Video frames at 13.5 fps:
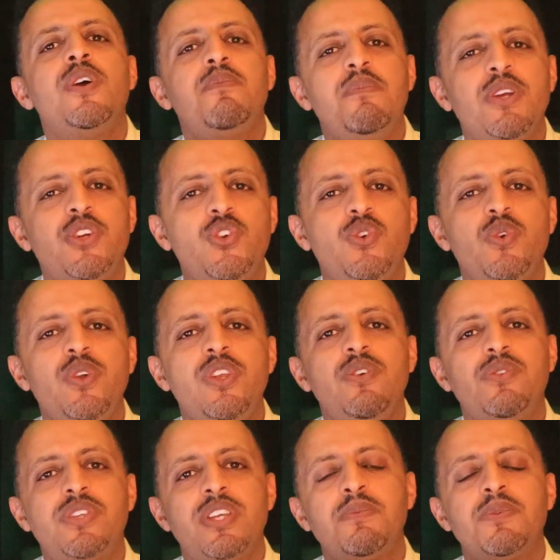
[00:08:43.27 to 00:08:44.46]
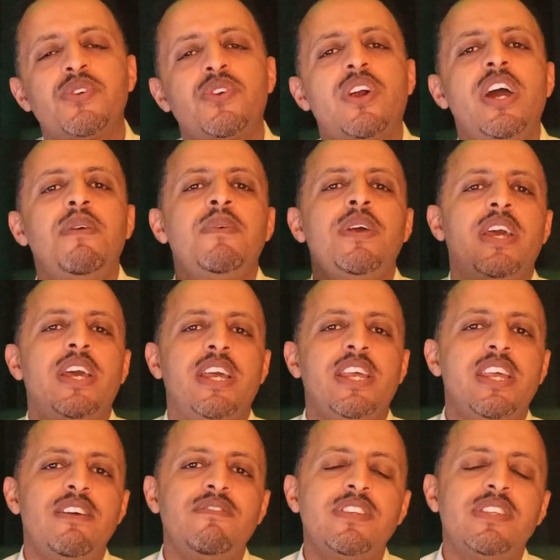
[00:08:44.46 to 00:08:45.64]
Make sure you subscribe and
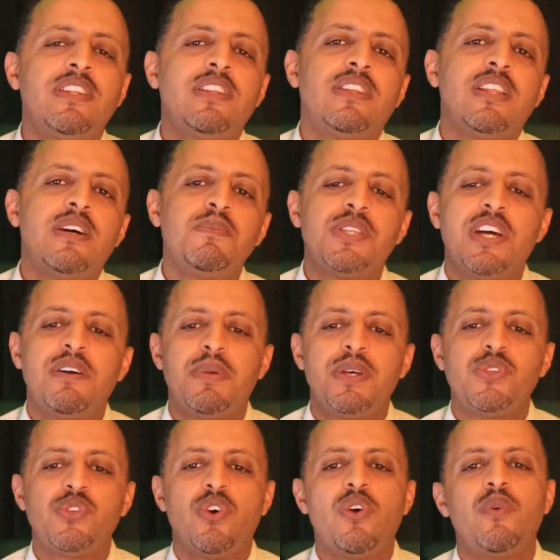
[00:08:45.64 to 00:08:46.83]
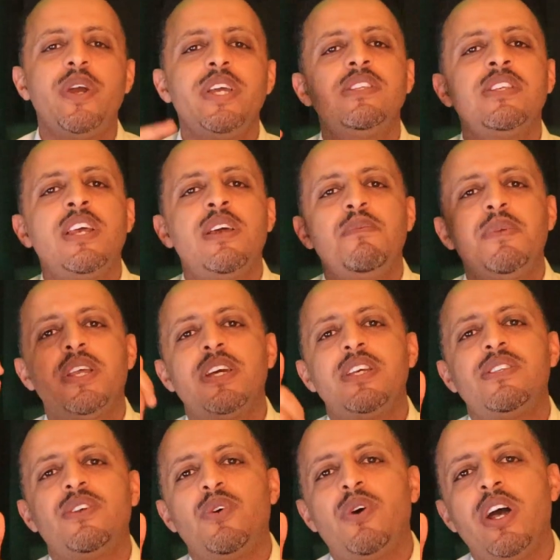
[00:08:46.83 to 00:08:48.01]
give us a thumbs up as always,
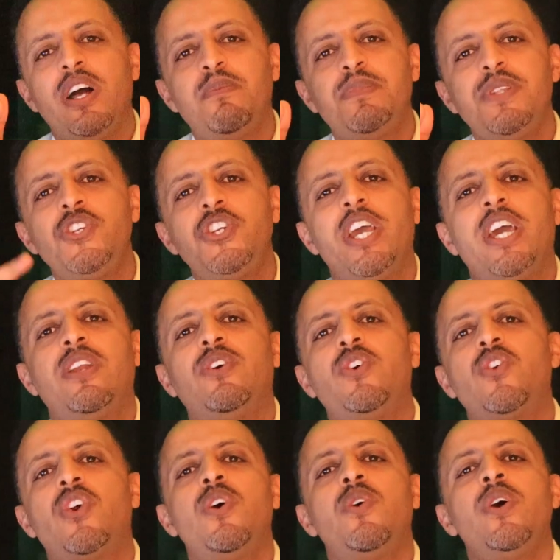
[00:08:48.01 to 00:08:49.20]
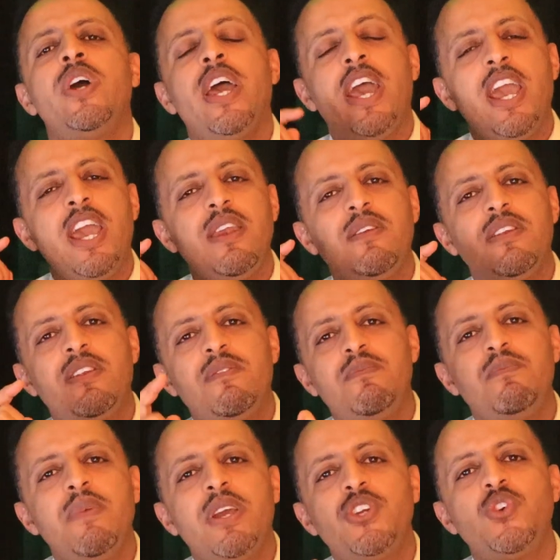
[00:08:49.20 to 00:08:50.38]
because it will help the channel grow, and
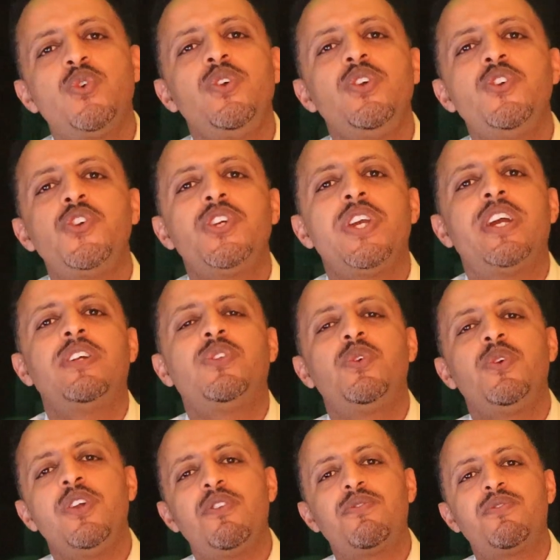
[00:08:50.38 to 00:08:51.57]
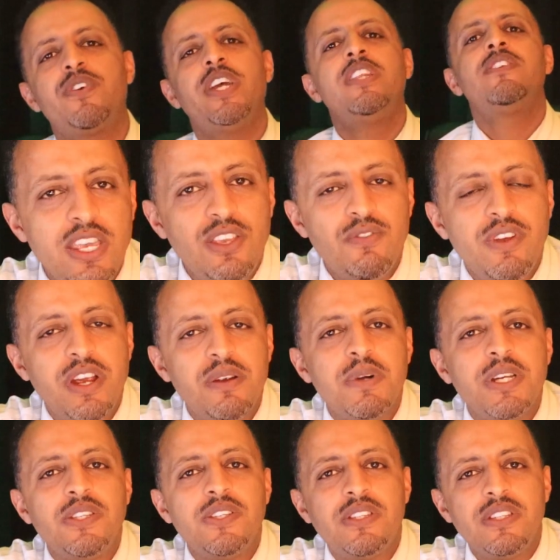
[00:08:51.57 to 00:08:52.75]
make sure you share it to your friends. Thank you very
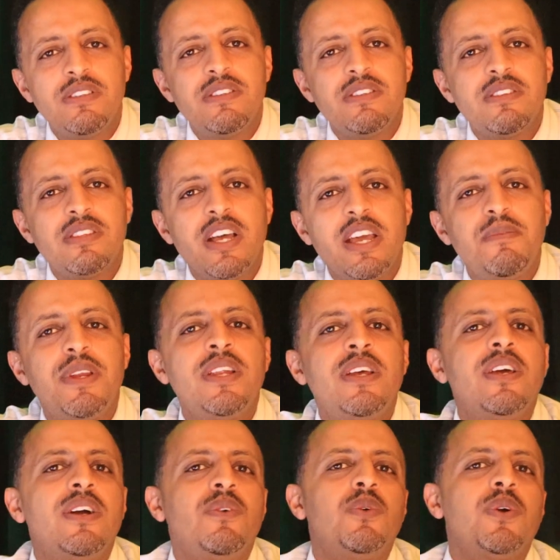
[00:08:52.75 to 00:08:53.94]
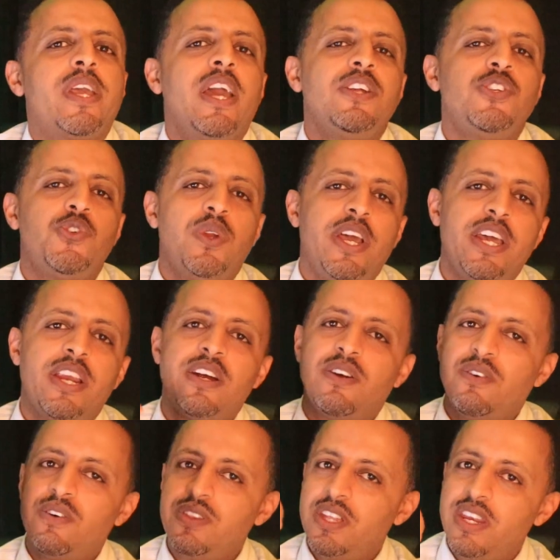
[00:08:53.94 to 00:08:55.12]
much. This is Simon. We'll catch you later
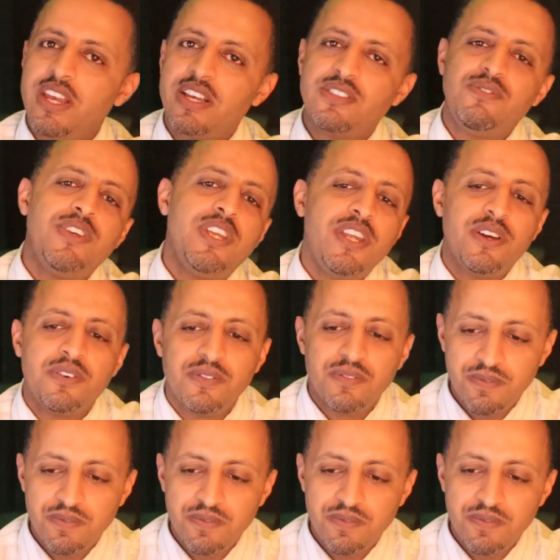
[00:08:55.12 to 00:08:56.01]
on the next video.